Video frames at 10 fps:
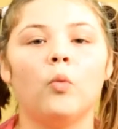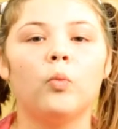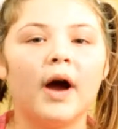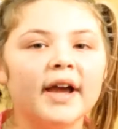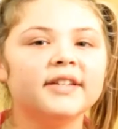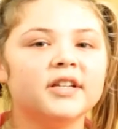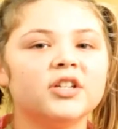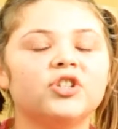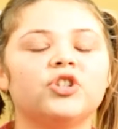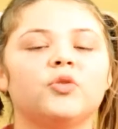Why
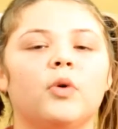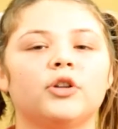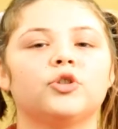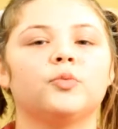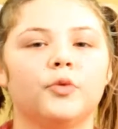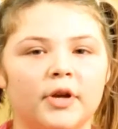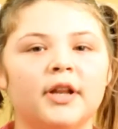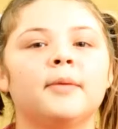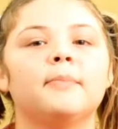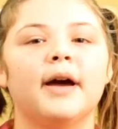does she want to
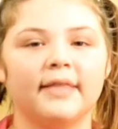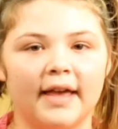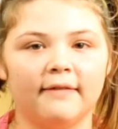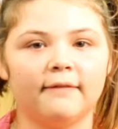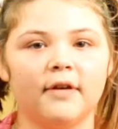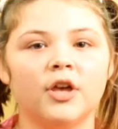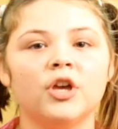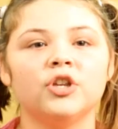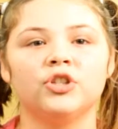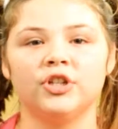ruin my life?
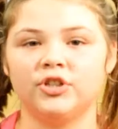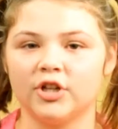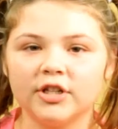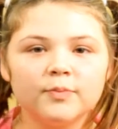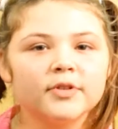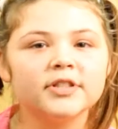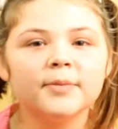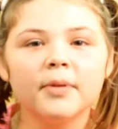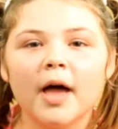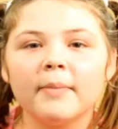She just wants
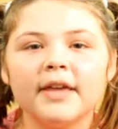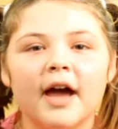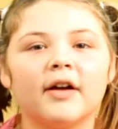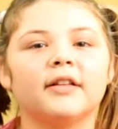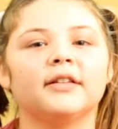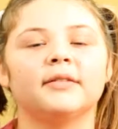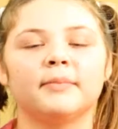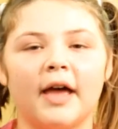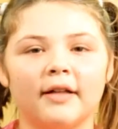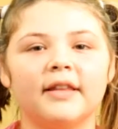to blot me out
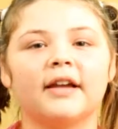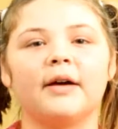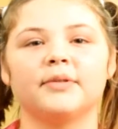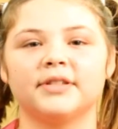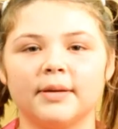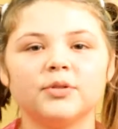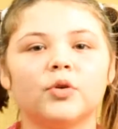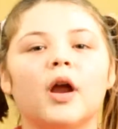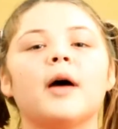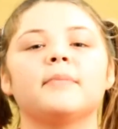like I was some
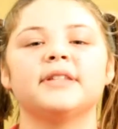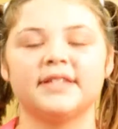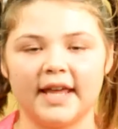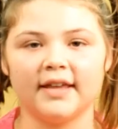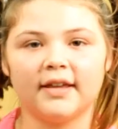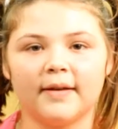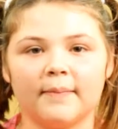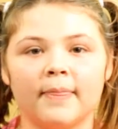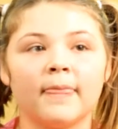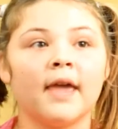sort of mistake.
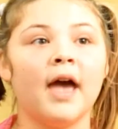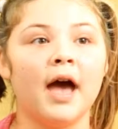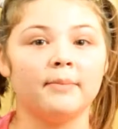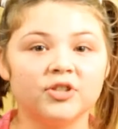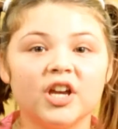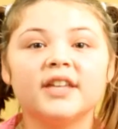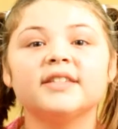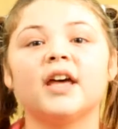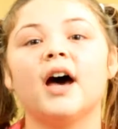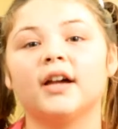I'm
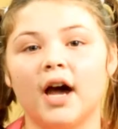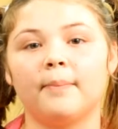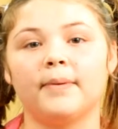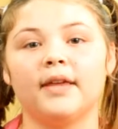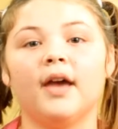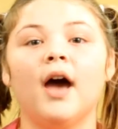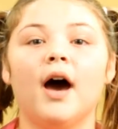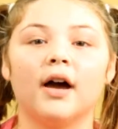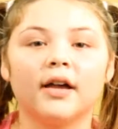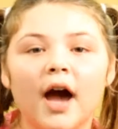just a copy
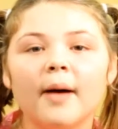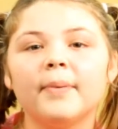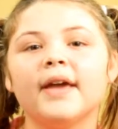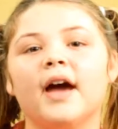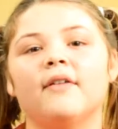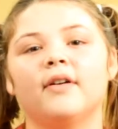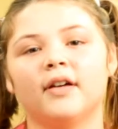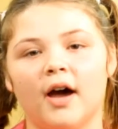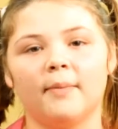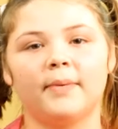of
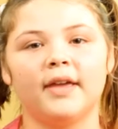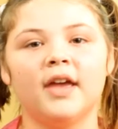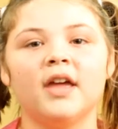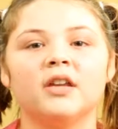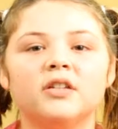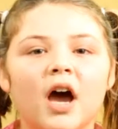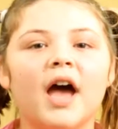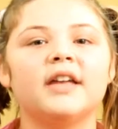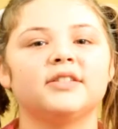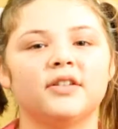a copy,
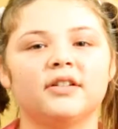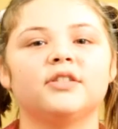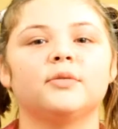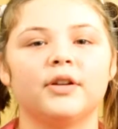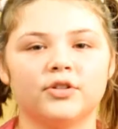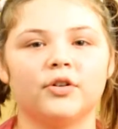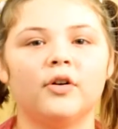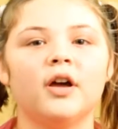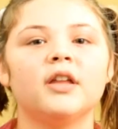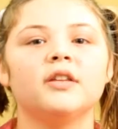not as good as the
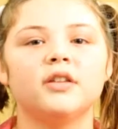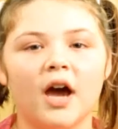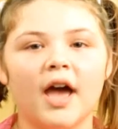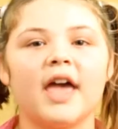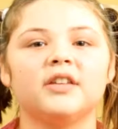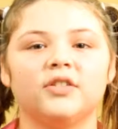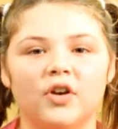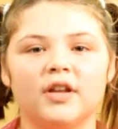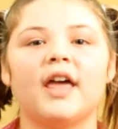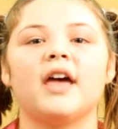original, not as
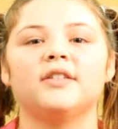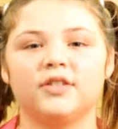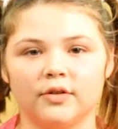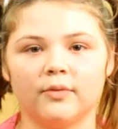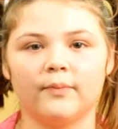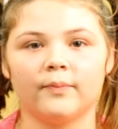good as you.